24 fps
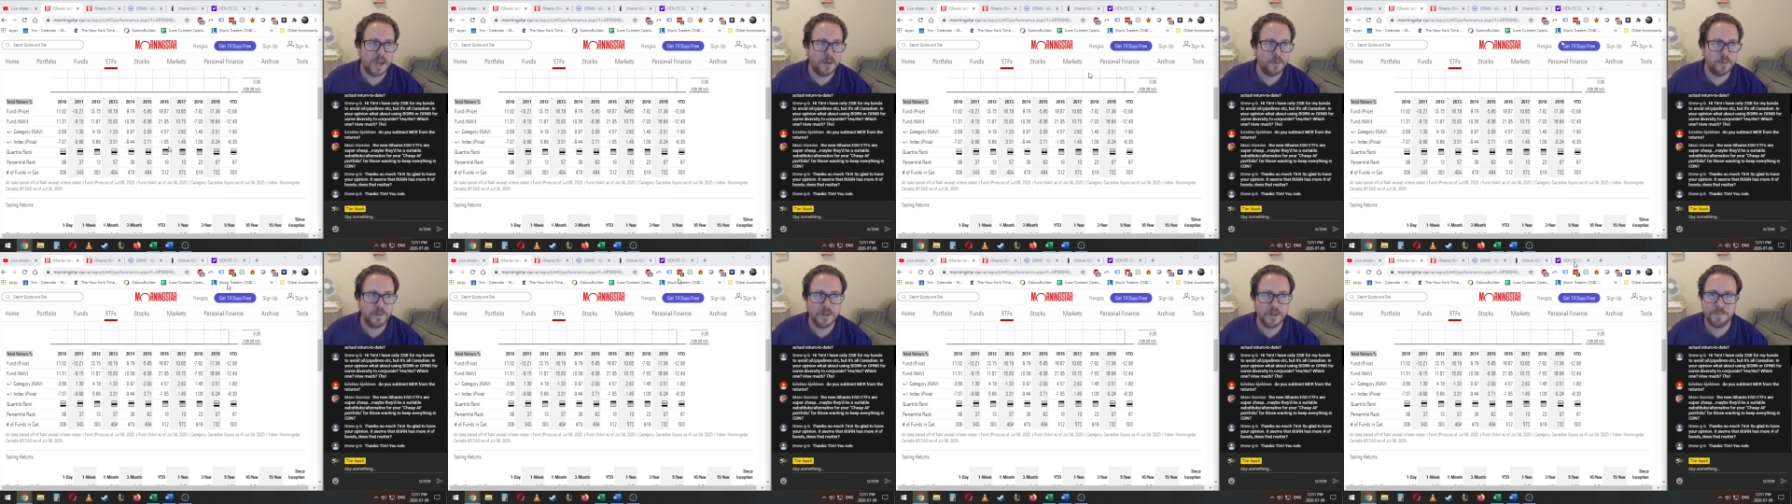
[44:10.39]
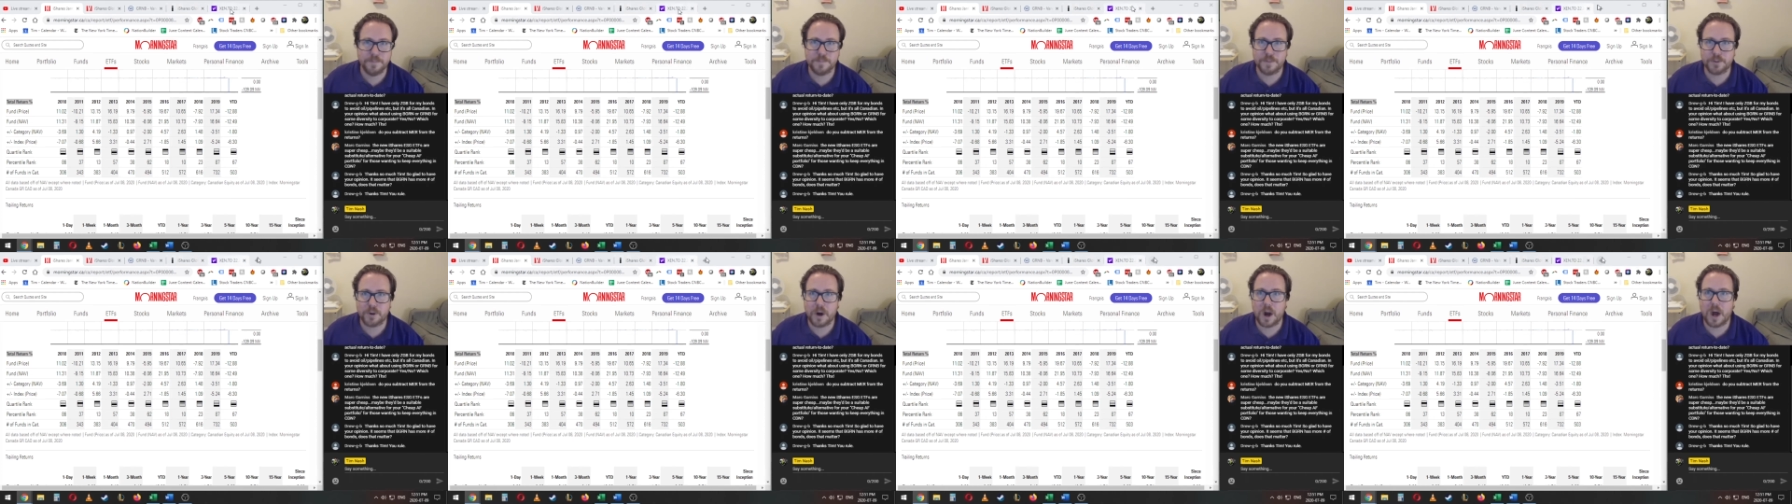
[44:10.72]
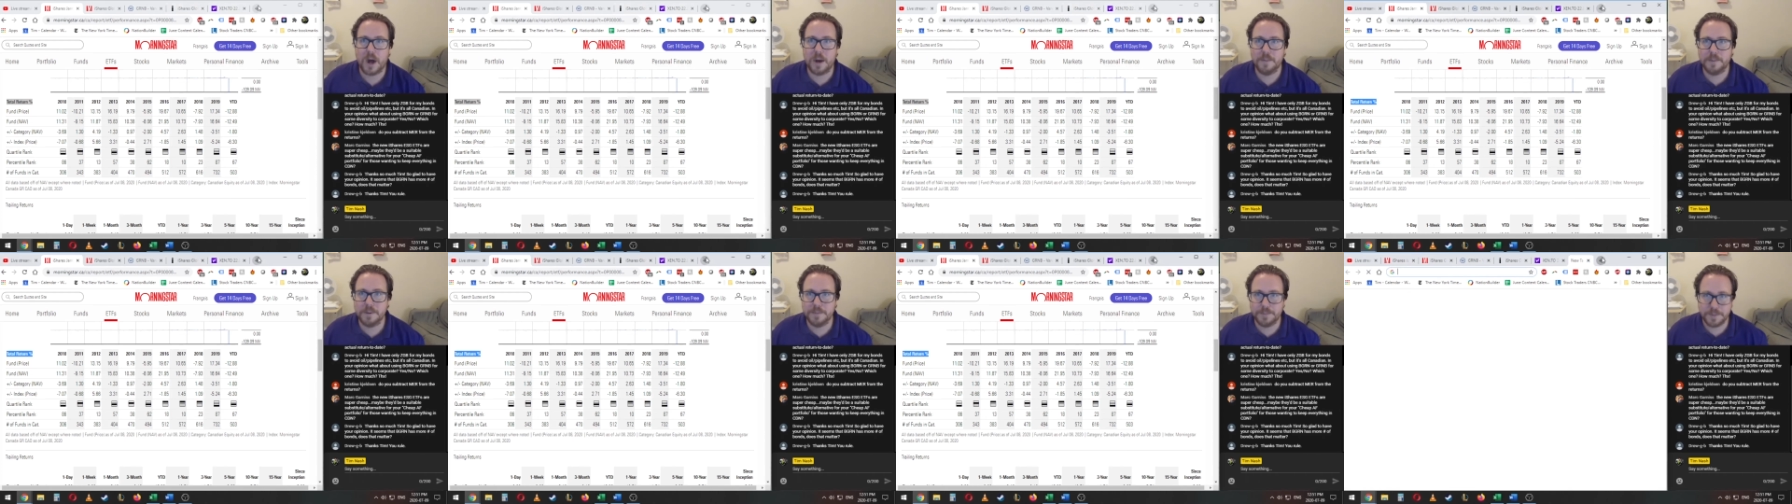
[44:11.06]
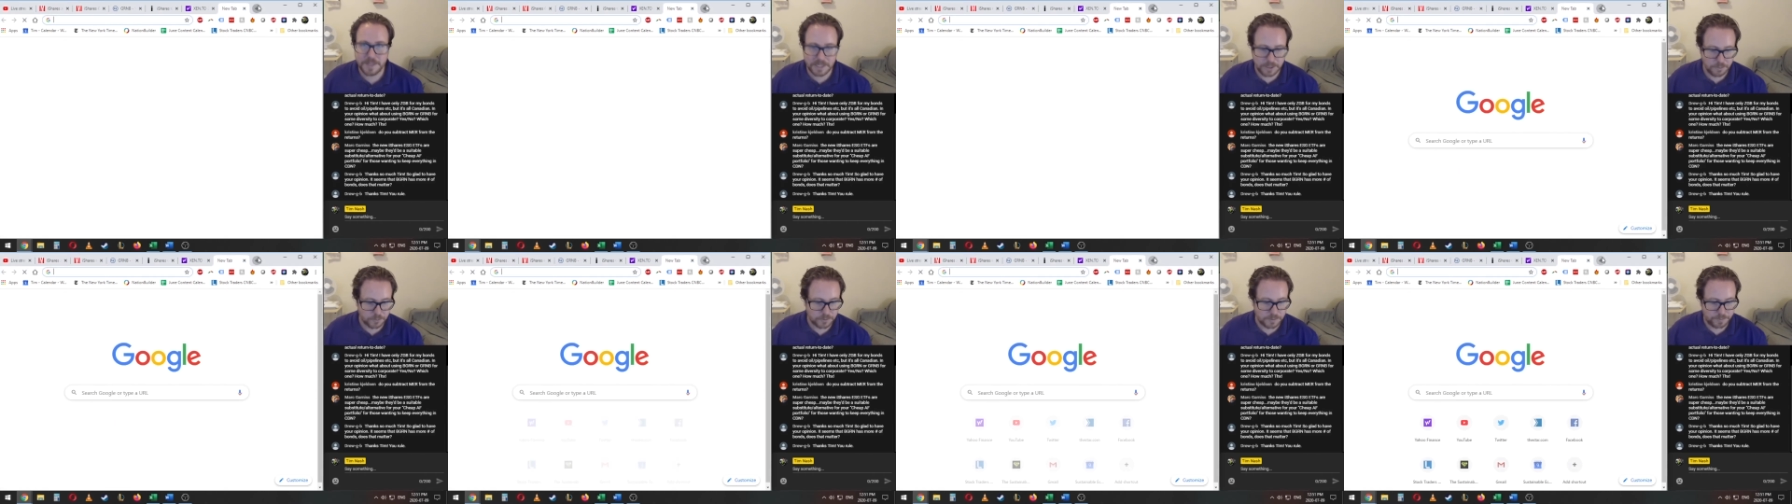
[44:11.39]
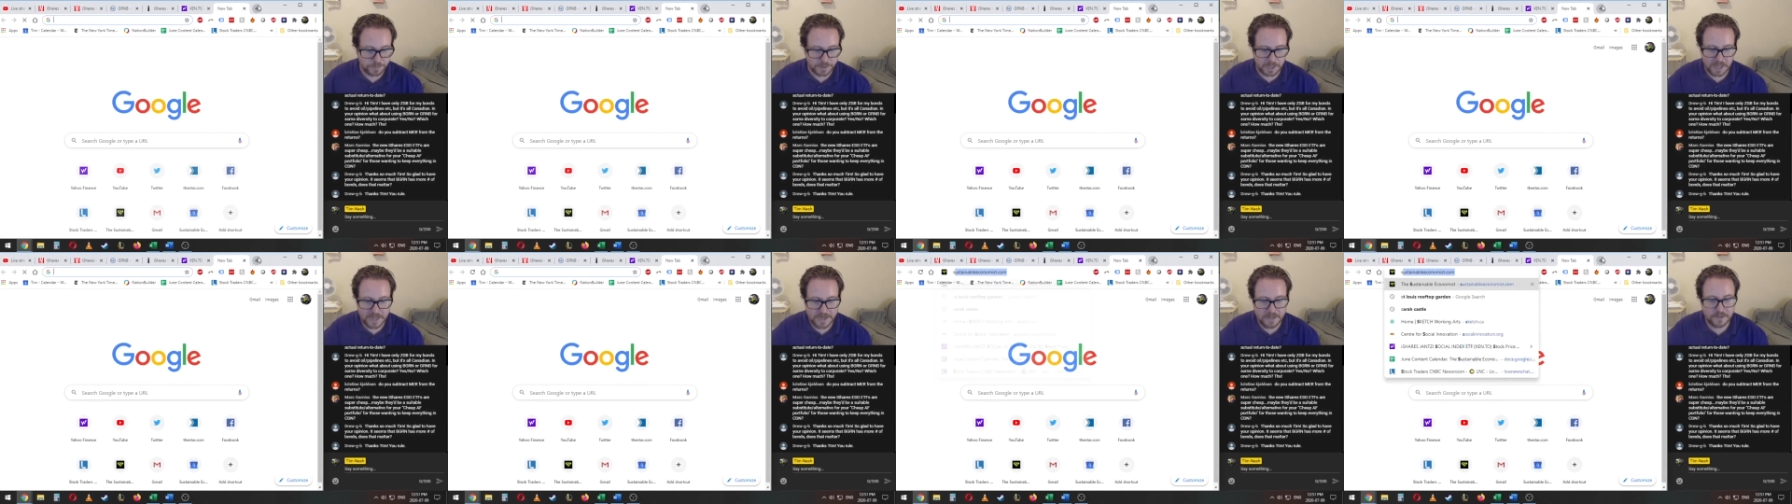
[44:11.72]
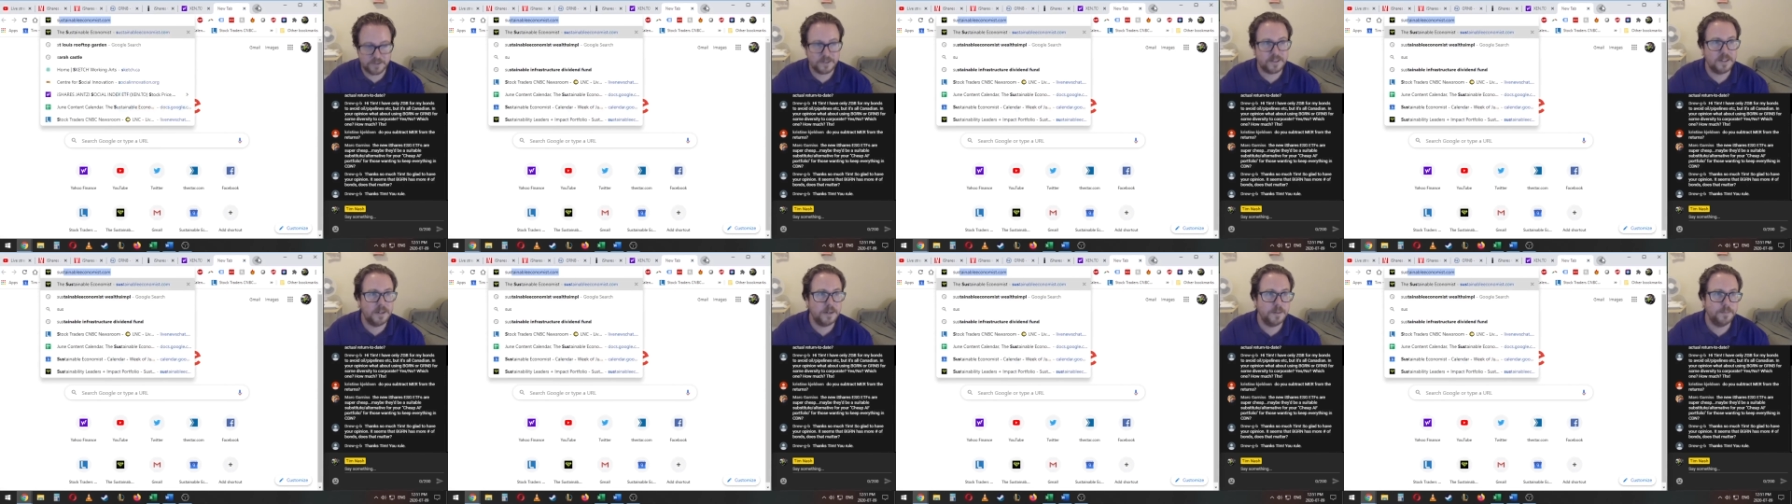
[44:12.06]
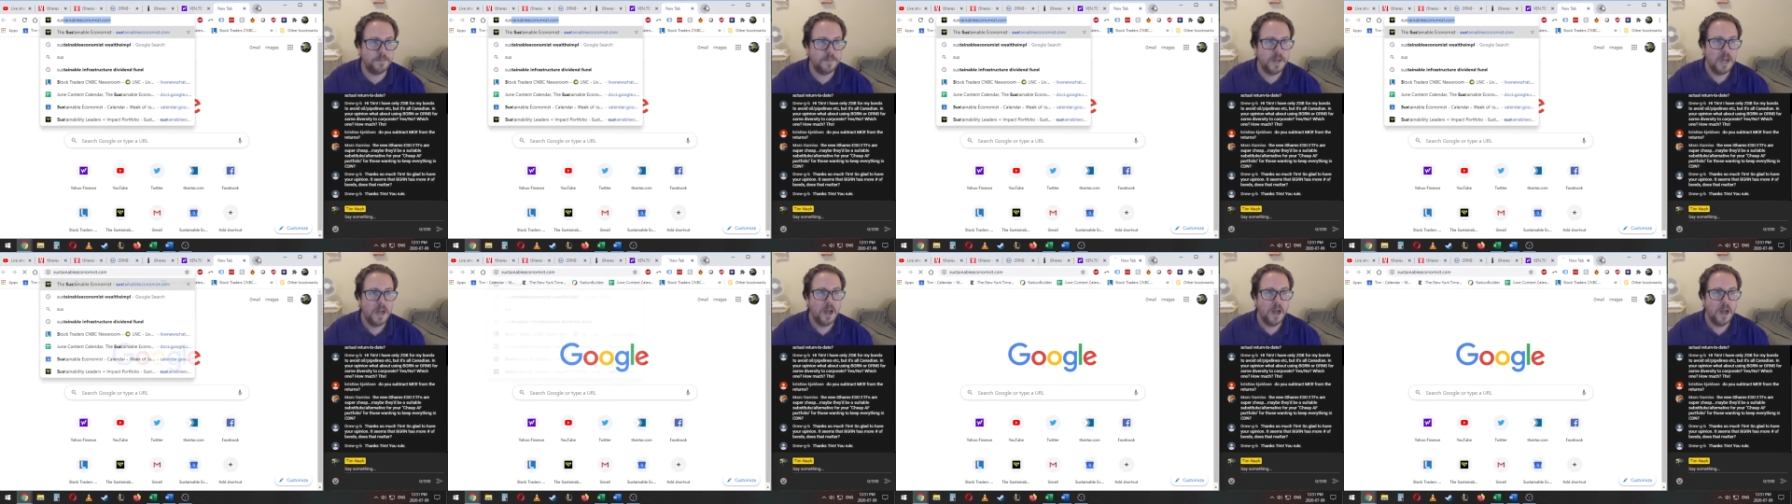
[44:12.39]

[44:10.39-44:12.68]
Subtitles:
would probably replace them.